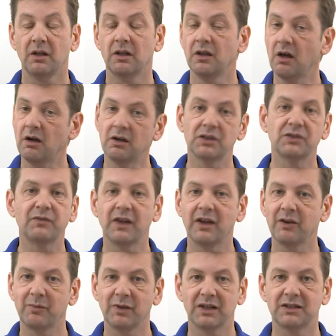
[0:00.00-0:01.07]
Large
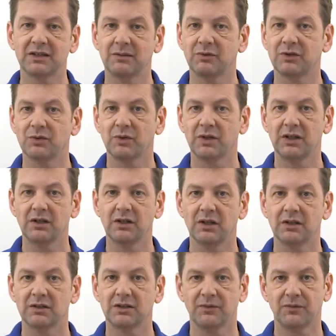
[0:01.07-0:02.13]
variability between
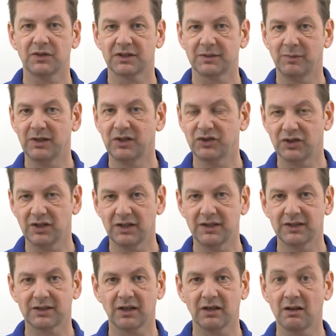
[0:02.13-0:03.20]
different
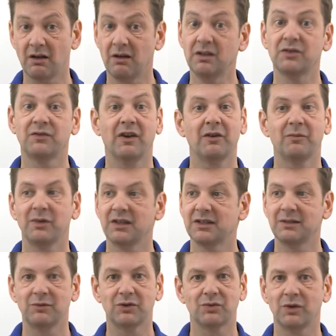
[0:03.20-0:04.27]
species, large
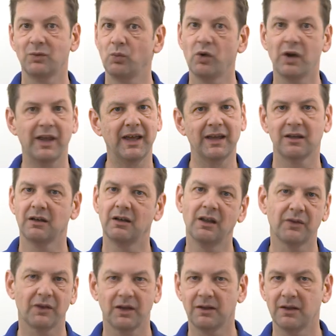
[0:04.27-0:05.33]
variability between one egg and
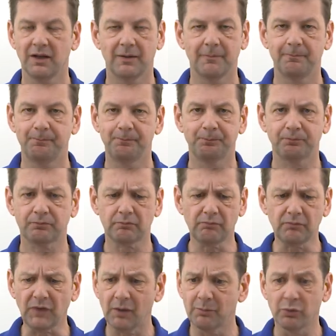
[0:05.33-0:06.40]
another. Um,
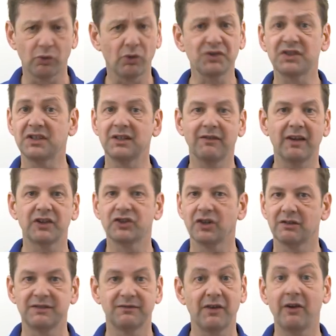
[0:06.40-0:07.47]
porosity of
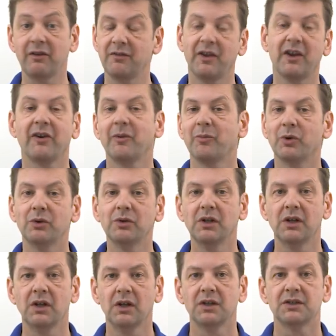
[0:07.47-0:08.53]
eggshell is very variable.
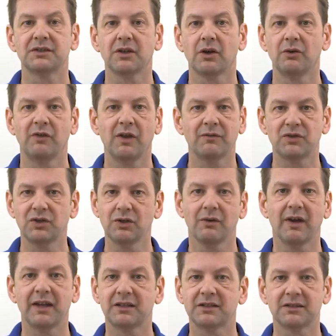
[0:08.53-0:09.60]
So if you have two
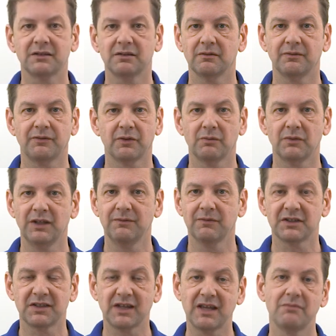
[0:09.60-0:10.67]
eggs from even
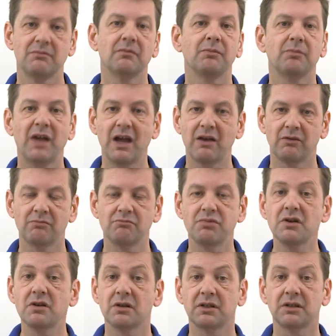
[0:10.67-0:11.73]
the same parent
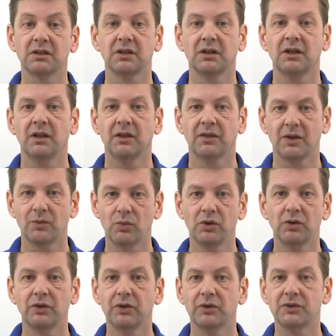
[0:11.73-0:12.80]
bird, they
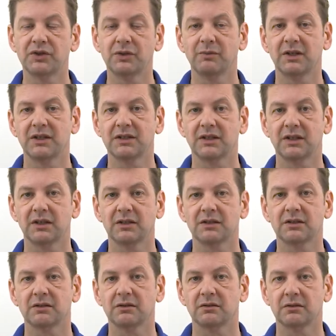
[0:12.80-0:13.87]
will lose humidity
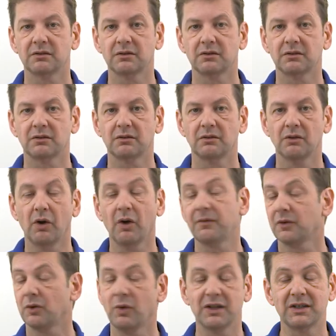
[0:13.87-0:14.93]
at
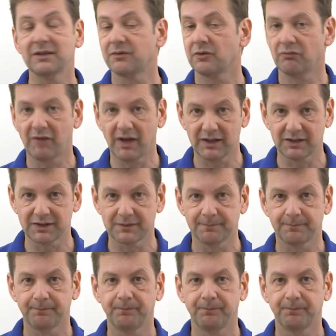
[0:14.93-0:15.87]
often quite different rates.